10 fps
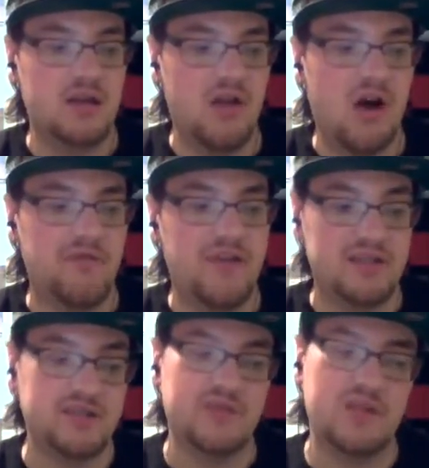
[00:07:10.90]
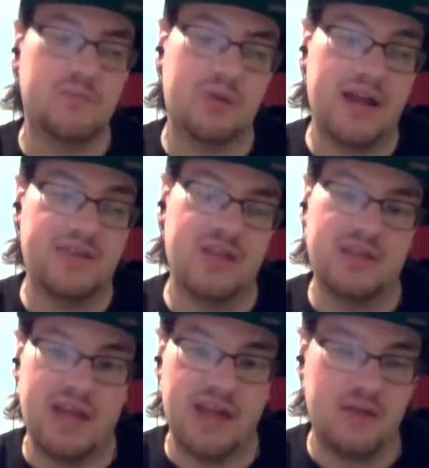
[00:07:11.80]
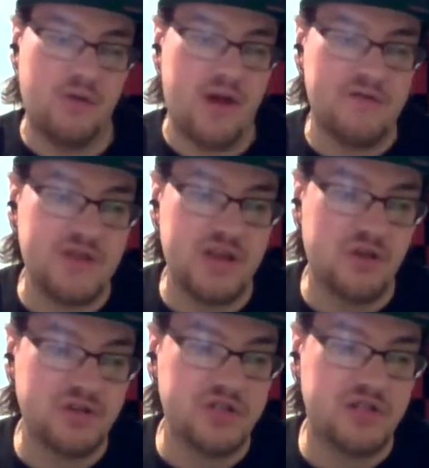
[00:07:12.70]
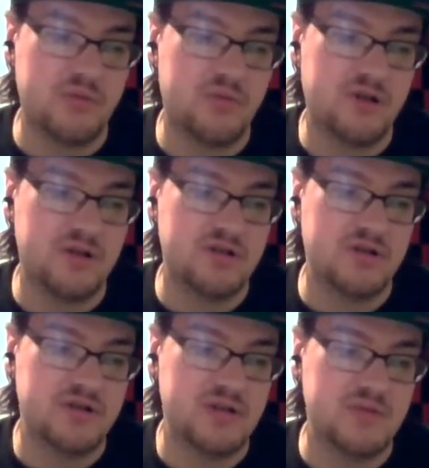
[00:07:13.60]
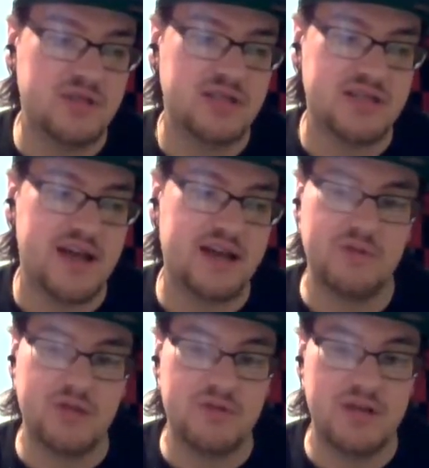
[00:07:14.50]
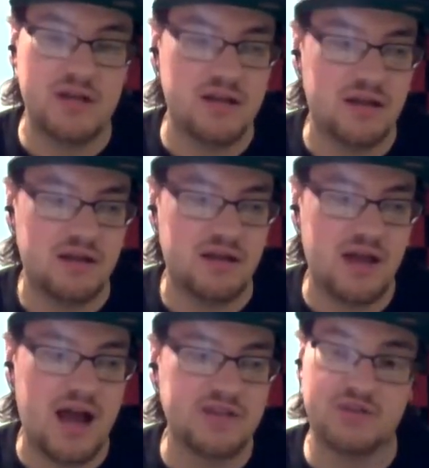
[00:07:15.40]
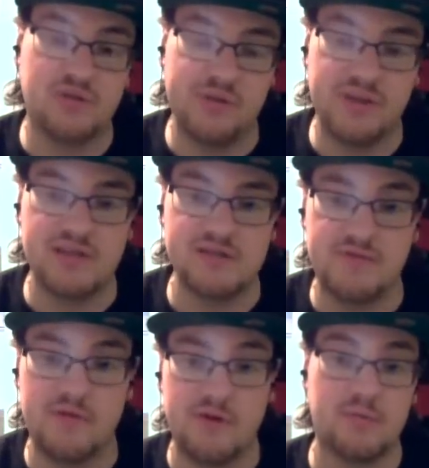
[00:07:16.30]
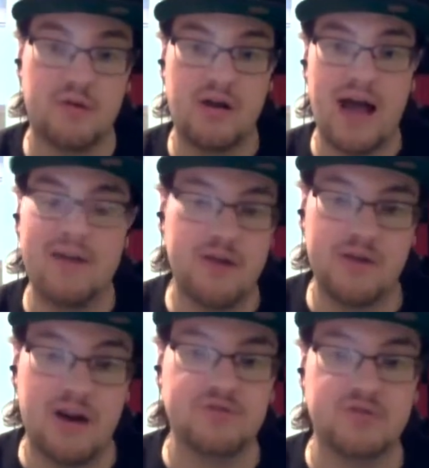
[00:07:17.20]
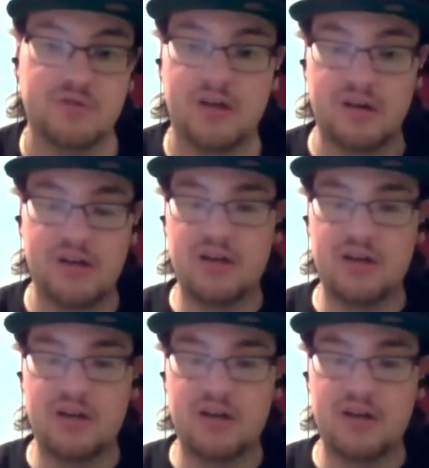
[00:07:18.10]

offensively. But I think that everything else he's going to bring you to your team is exactly what you need. I just don't think he's affordable. I'd rather have Drew Doughty.